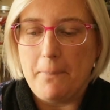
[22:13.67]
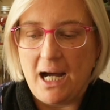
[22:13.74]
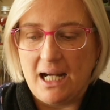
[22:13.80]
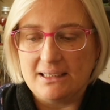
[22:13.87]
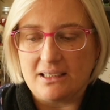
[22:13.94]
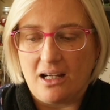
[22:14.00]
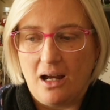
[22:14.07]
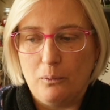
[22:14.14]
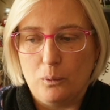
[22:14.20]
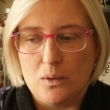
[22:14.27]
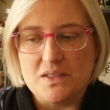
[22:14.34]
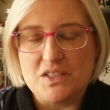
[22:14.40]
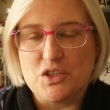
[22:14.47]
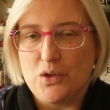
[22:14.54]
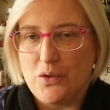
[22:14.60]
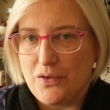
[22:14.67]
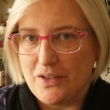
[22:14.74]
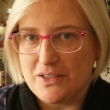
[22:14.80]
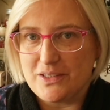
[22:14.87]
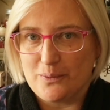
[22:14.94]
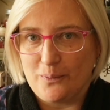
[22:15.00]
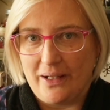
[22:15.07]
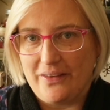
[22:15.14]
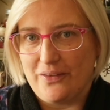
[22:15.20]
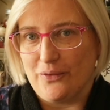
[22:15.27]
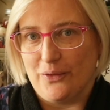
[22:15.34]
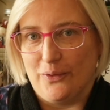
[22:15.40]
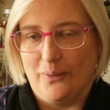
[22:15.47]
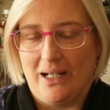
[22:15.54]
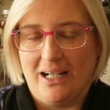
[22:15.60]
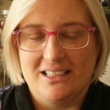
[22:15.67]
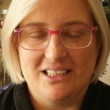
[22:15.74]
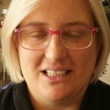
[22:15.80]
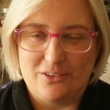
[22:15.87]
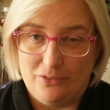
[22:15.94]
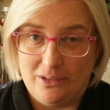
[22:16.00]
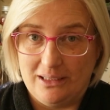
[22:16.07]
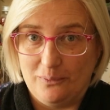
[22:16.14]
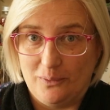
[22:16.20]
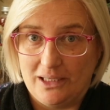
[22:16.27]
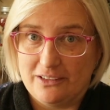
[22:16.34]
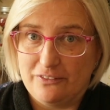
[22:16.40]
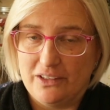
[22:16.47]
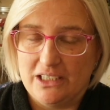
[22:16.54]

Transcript: but I was two thirds of the way through and I just really wanted to